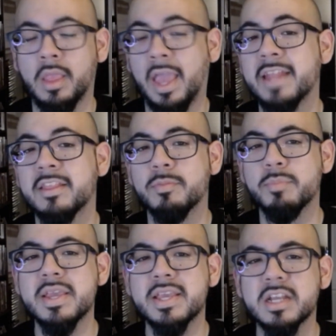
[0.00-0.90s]
And
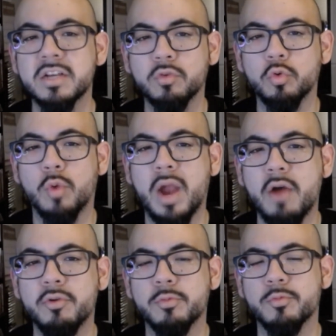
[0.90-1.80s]
speaking of
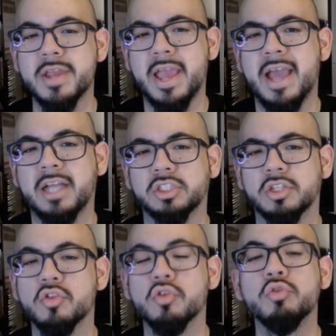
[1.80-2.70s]
crowd
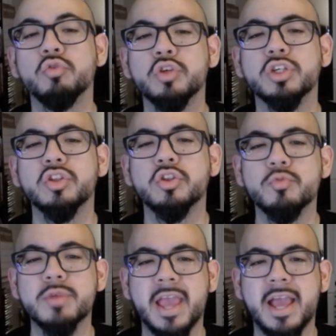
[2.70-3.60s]
reactions, you look at the
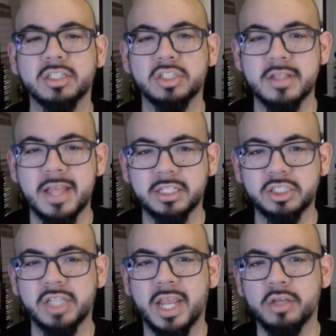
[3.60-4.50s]
reaction that
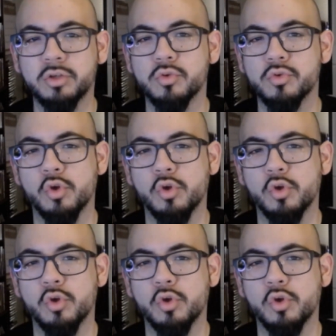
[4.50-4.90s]
Jey Uso